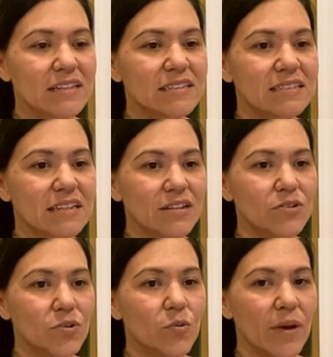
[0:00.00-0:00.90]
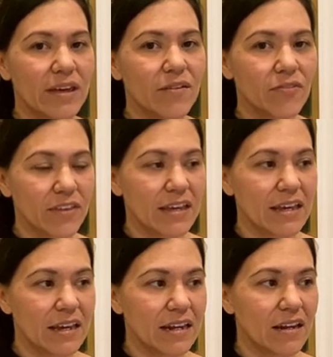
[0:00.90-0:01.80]
This is a new way of
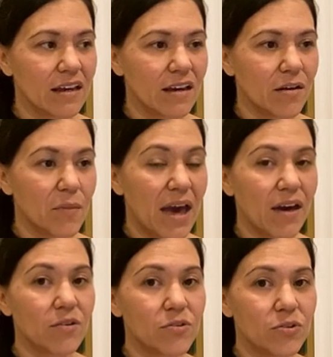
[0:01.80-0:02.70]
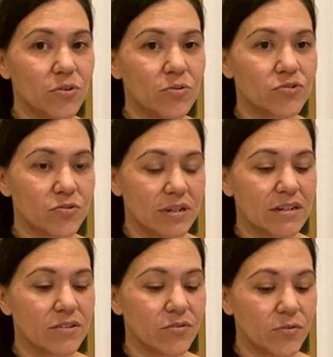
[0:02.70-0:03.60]
thinking um, how you
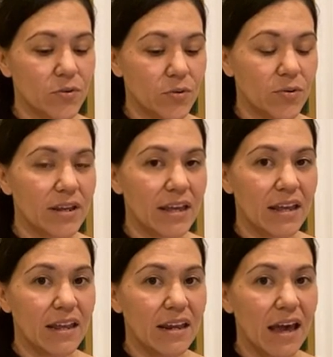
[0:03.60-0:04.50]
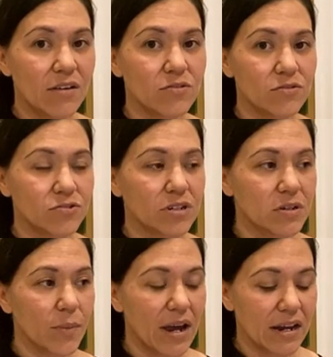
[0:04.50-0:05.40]
treat your food and how you treat
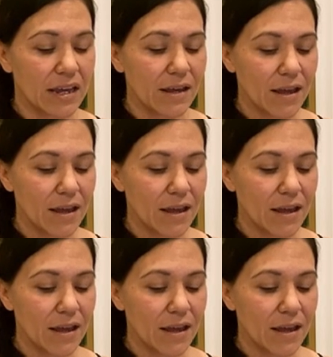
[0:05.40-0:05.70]
your body.